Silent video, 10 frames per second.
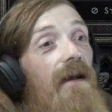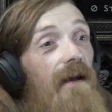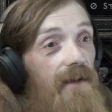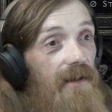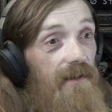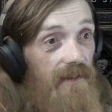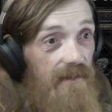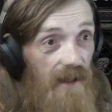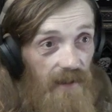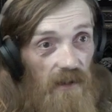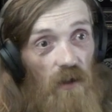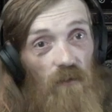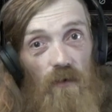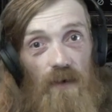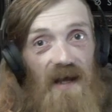And then the second low
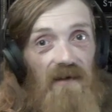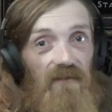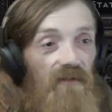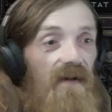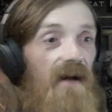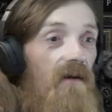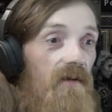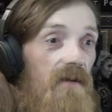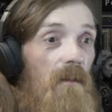rune I ever found,